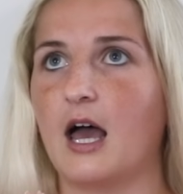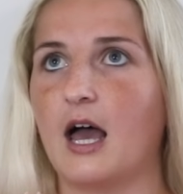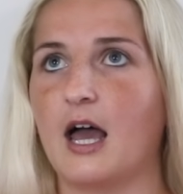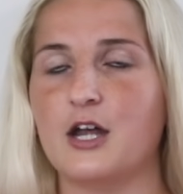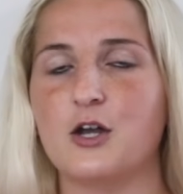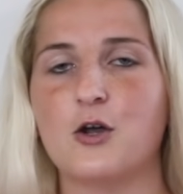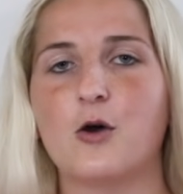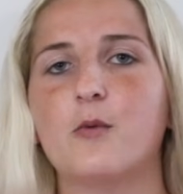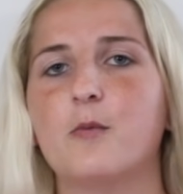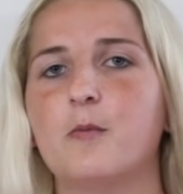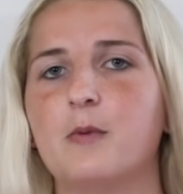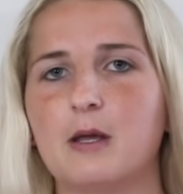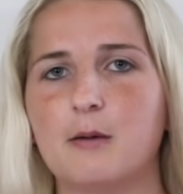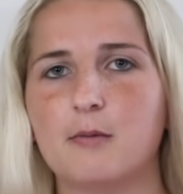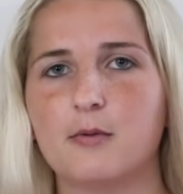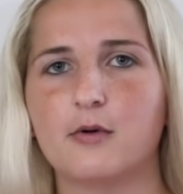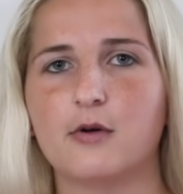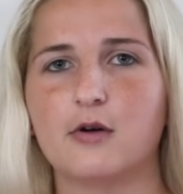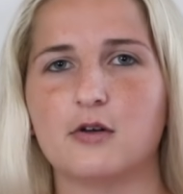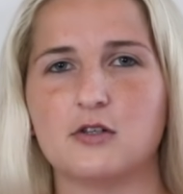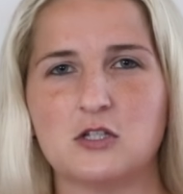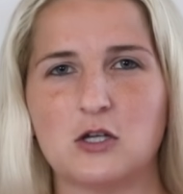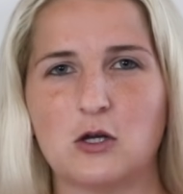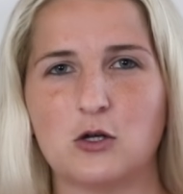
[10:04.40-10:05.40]
I know
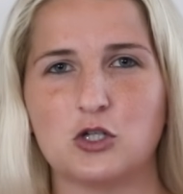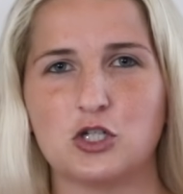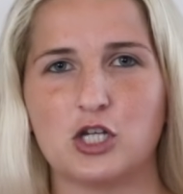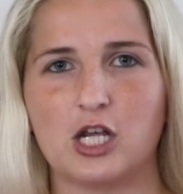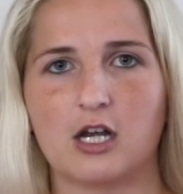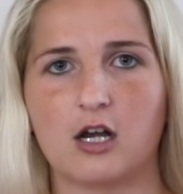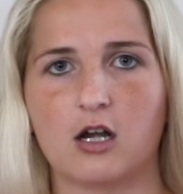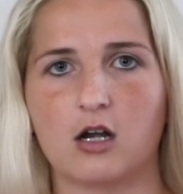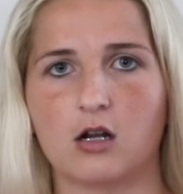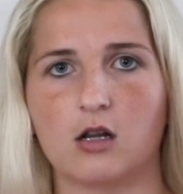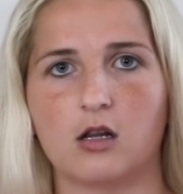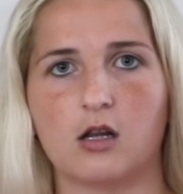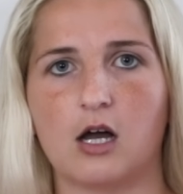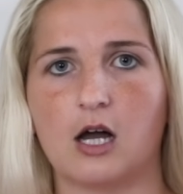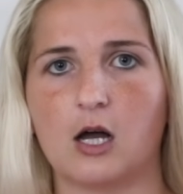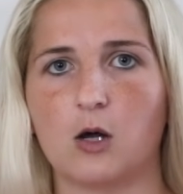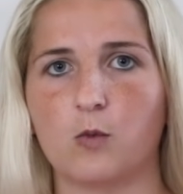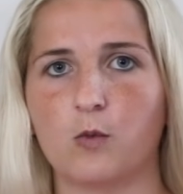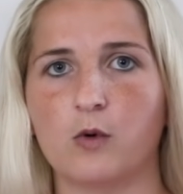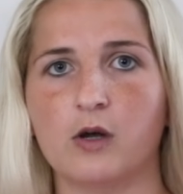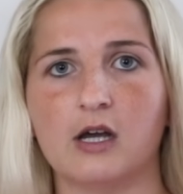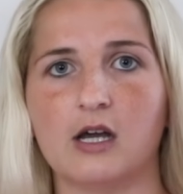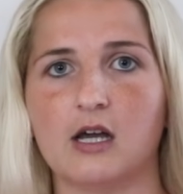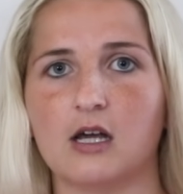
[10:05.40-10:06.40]
people associate it a
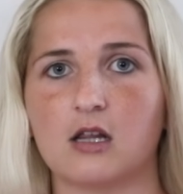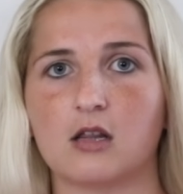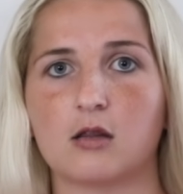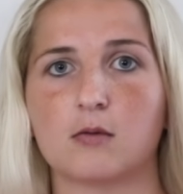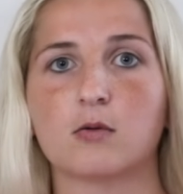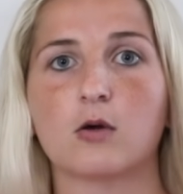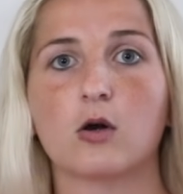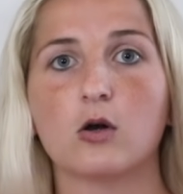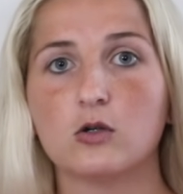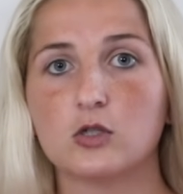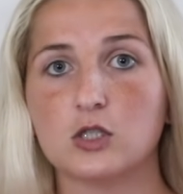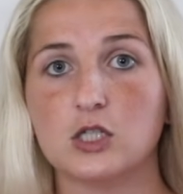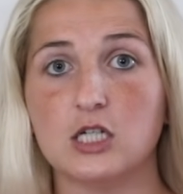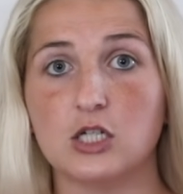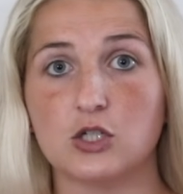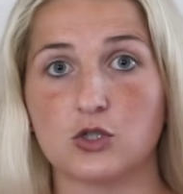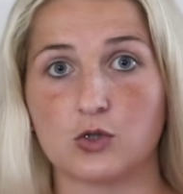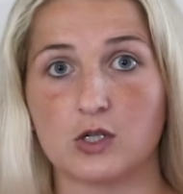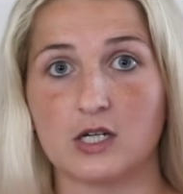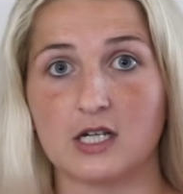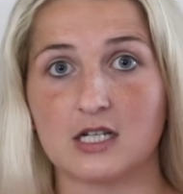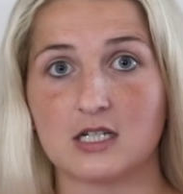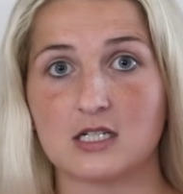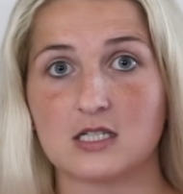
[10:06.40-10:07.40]
lot with protein
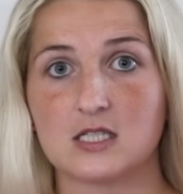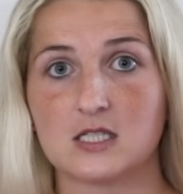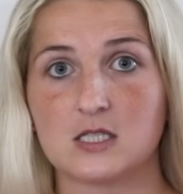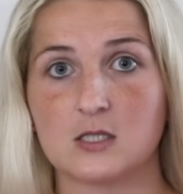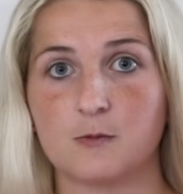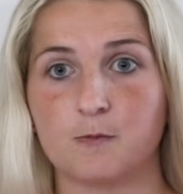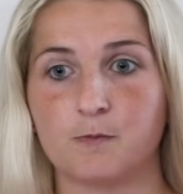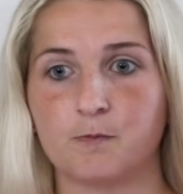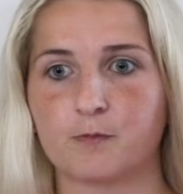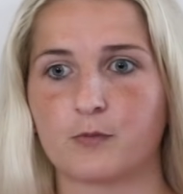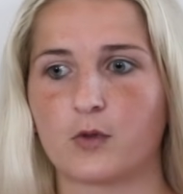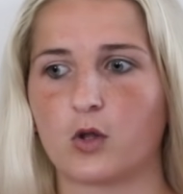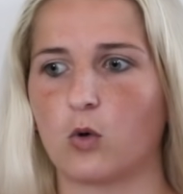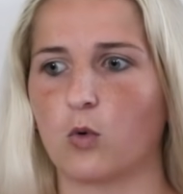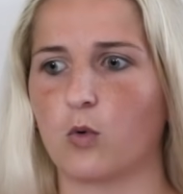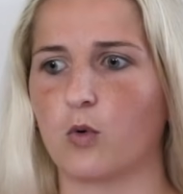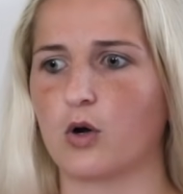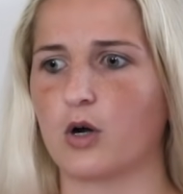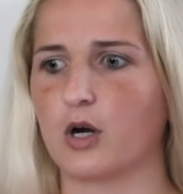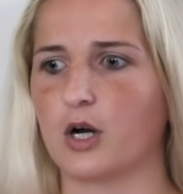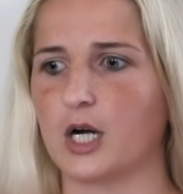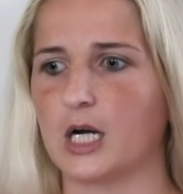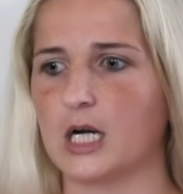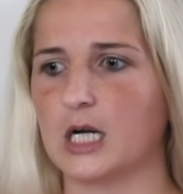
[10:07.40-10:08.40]
drinks
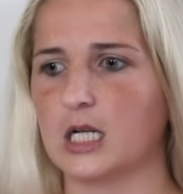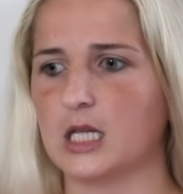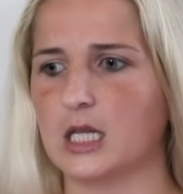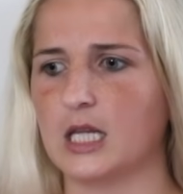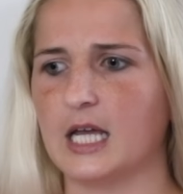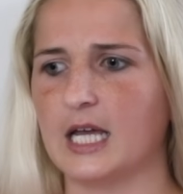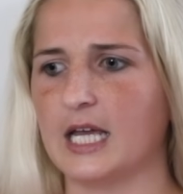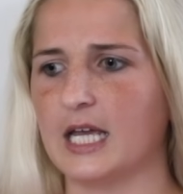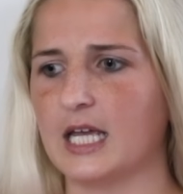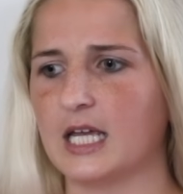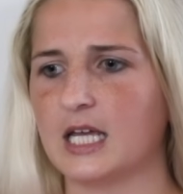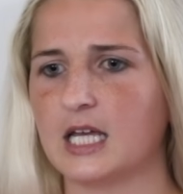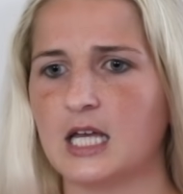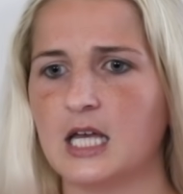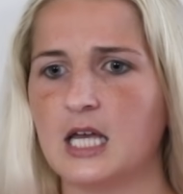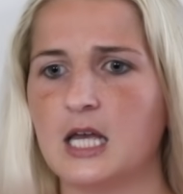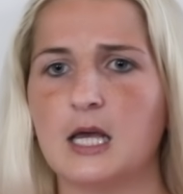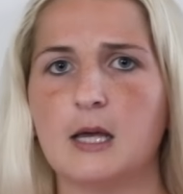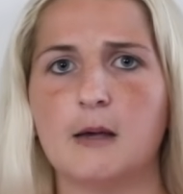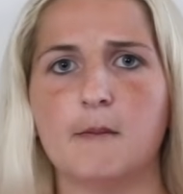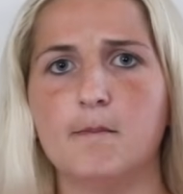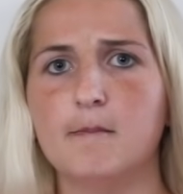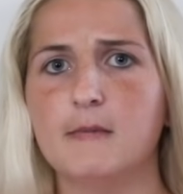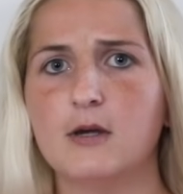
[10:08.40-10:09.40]
or like
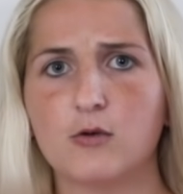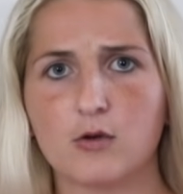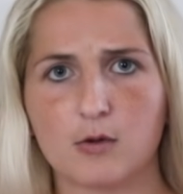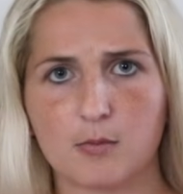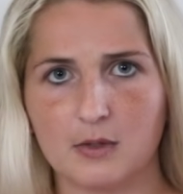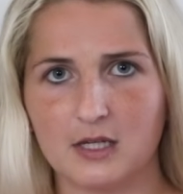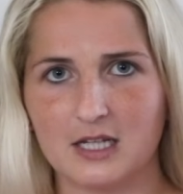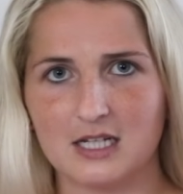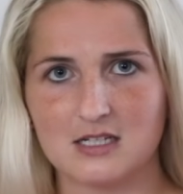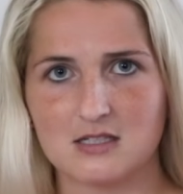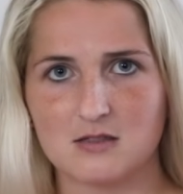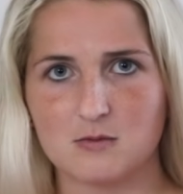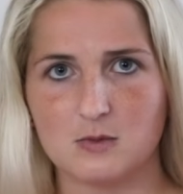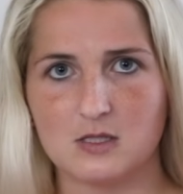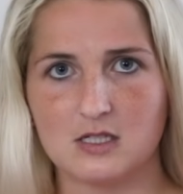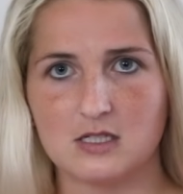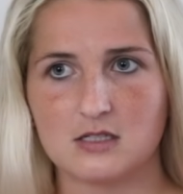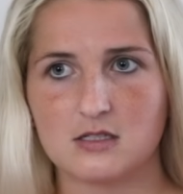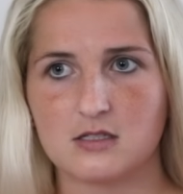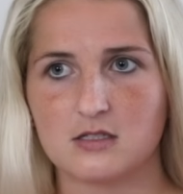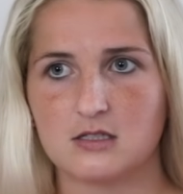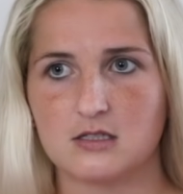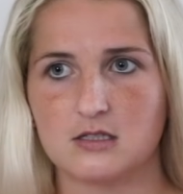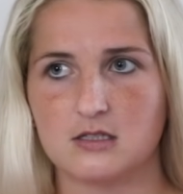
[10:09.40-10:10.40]
meal
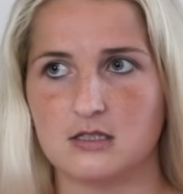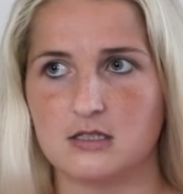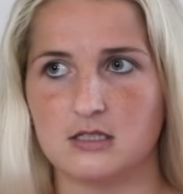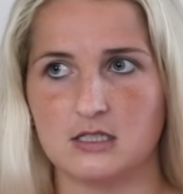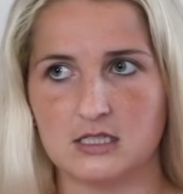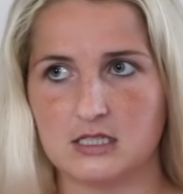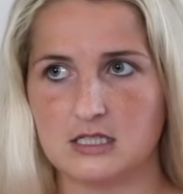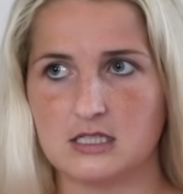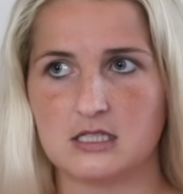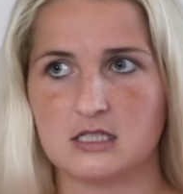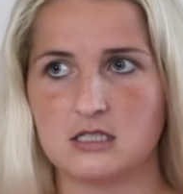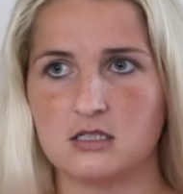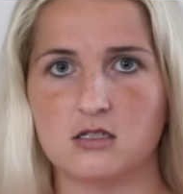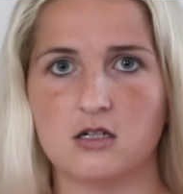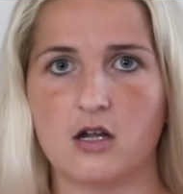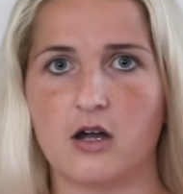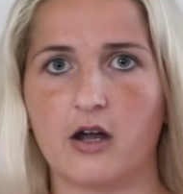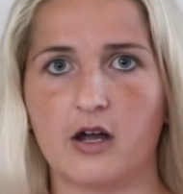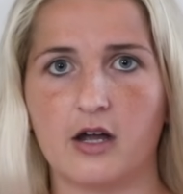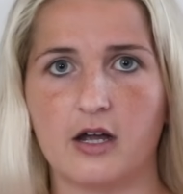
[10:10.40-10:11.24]
replacements. This doesn't